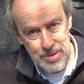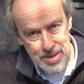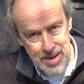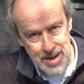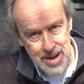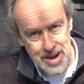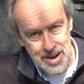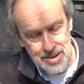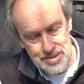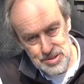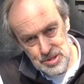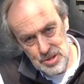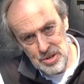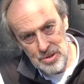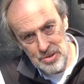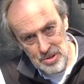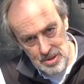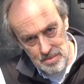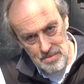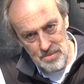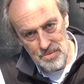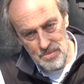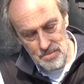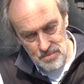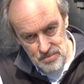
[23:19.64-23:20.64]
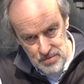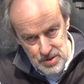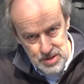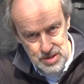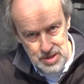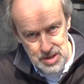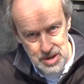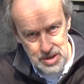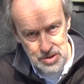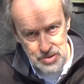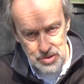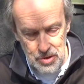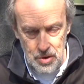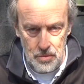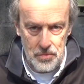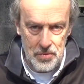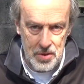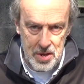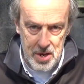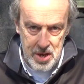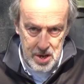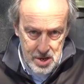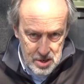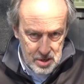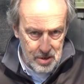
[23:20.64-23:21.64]
now is do some videos on
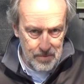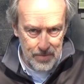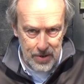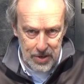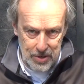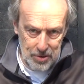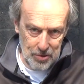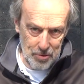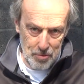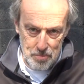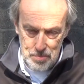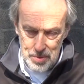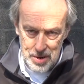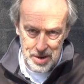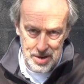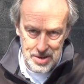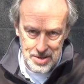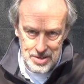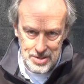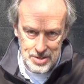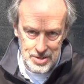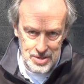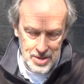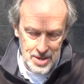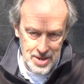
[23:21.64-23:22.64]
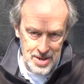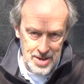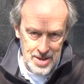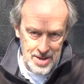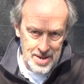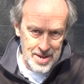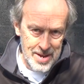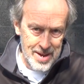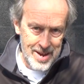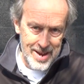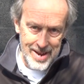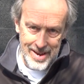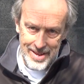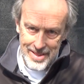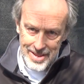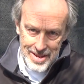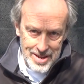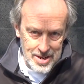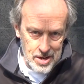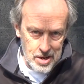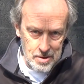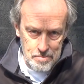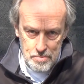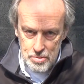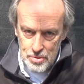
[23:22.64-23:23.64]
the individual bikes, and
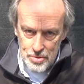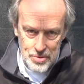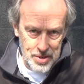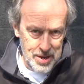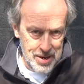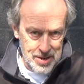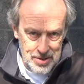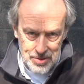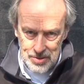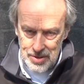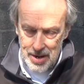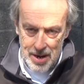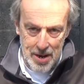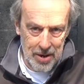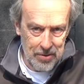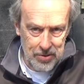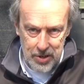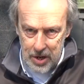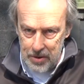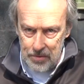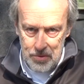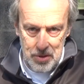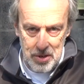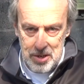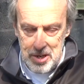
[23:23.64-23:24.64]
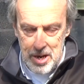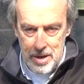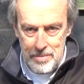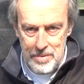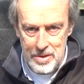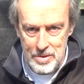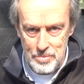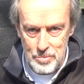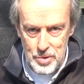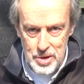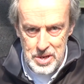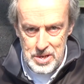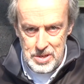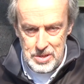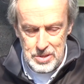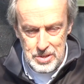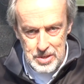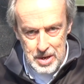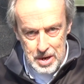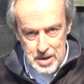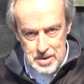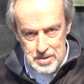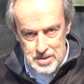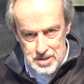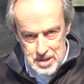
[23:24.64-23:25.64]
then I'll put those out over the coming weeks.
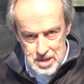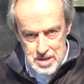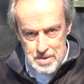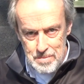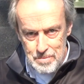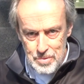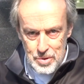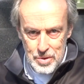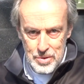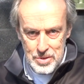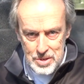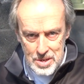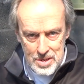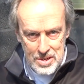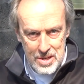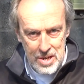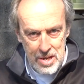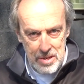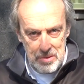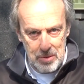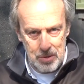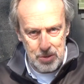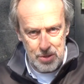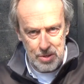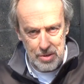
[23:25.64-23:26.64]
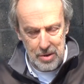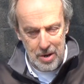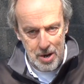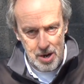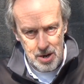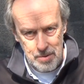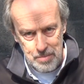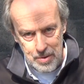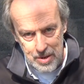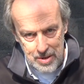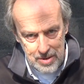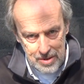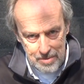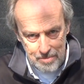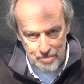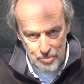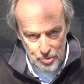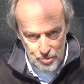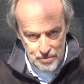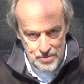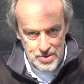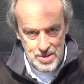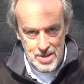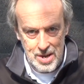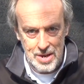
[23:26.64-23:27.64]
So keep watching, keep subscribing.
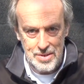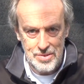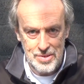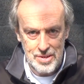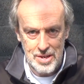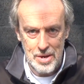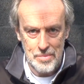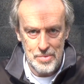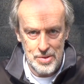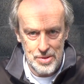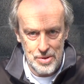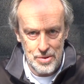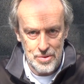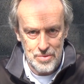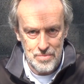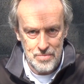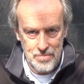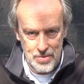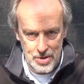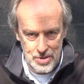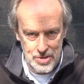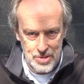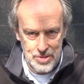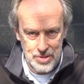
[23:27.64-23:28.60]
More videos are coming along very